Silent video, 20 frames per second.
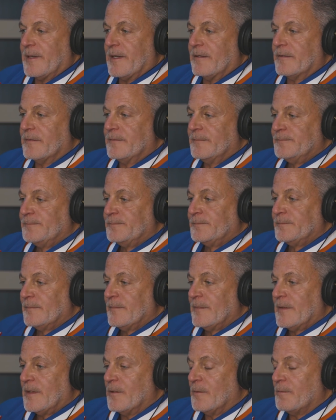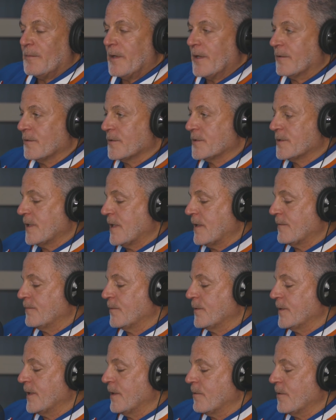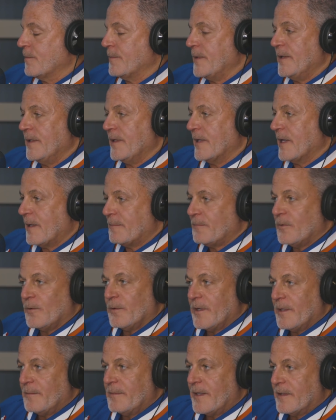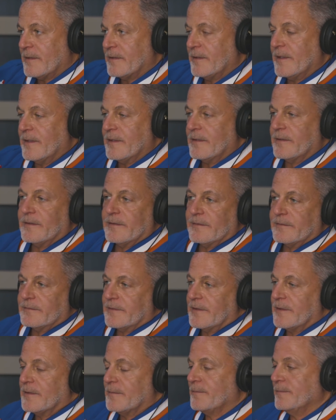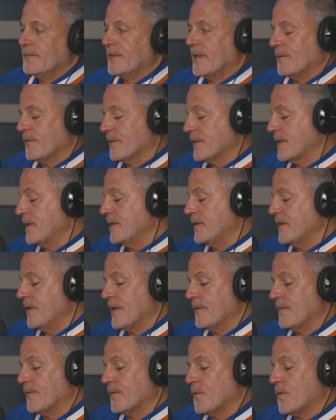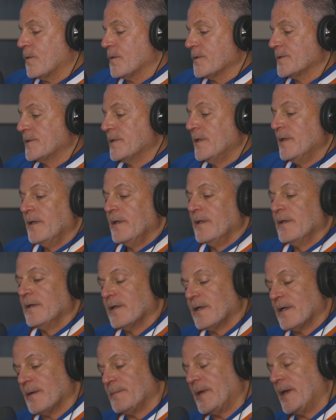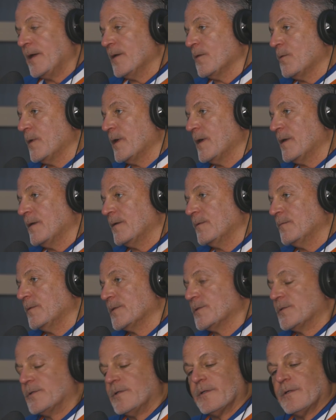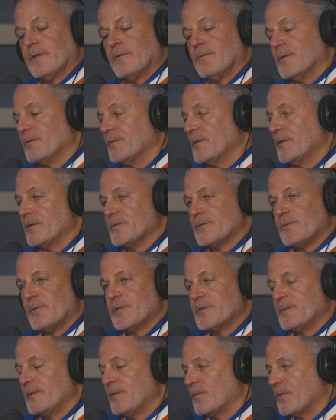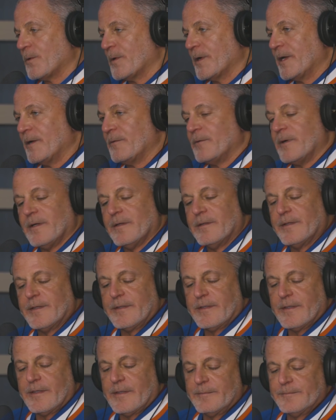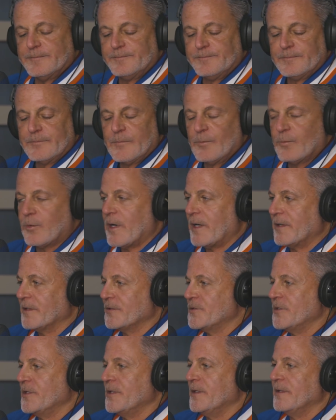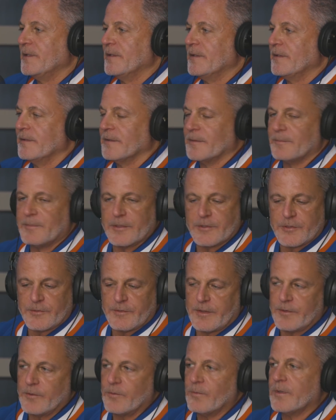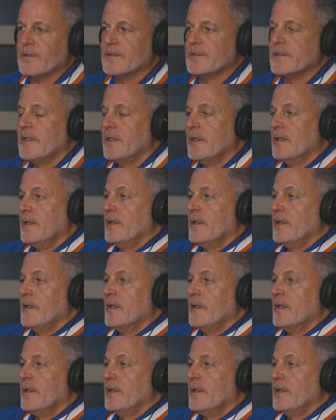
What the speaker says: about, Microsoft when they were beating Apple way back then, and then you had, of course, AOL, which took where were those ones before AOL, like Prodigy and a bunch of other ones.